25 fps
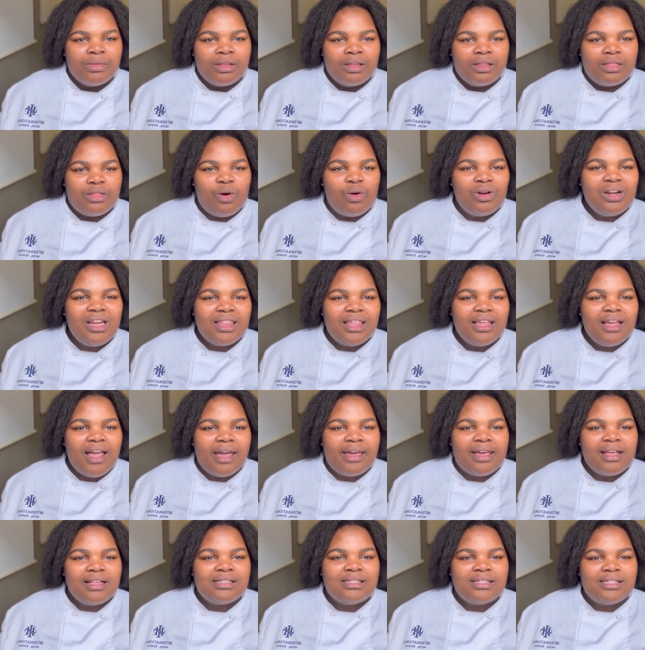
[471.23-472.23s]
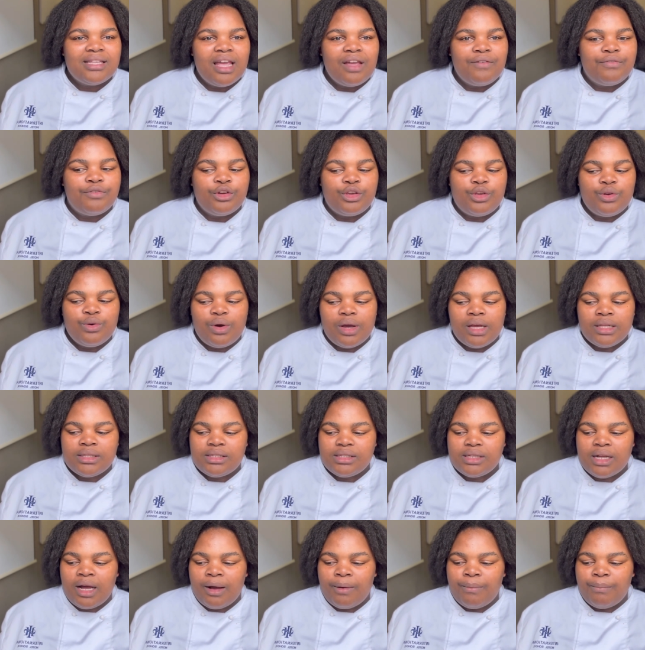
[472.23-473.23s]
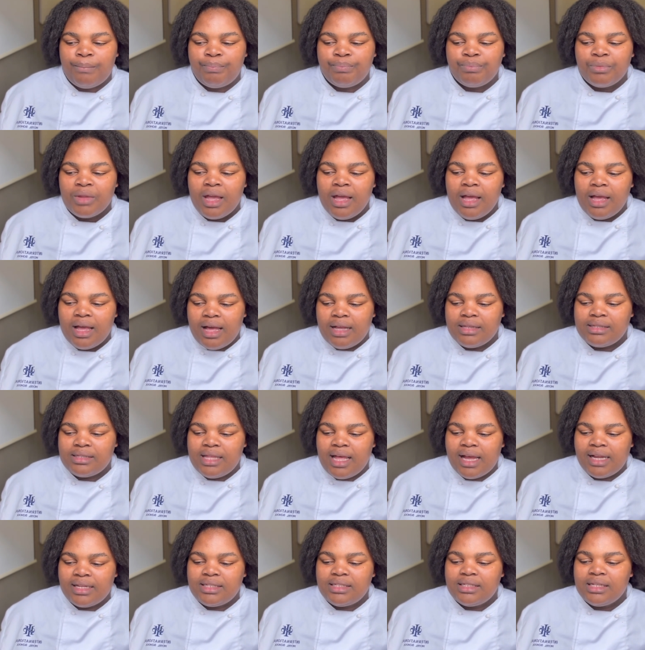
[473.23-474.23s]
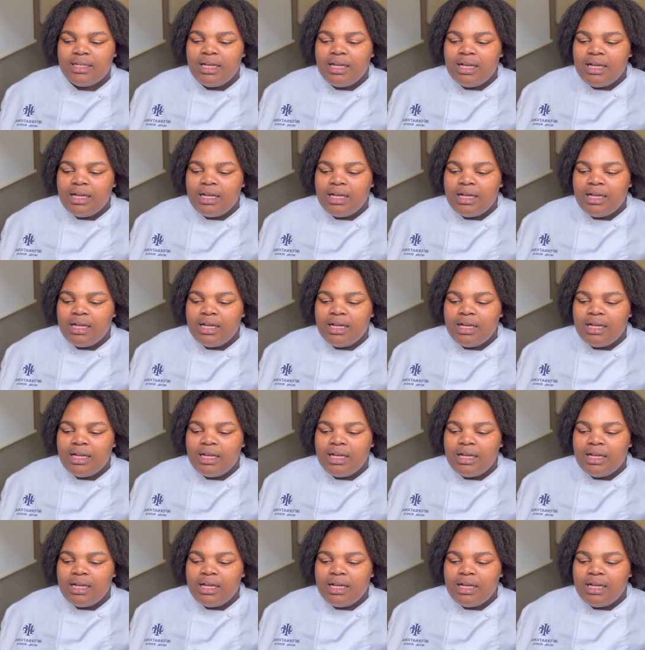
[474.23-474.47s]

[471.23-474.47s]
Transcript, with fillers: The only thing I can say for you is, um, is that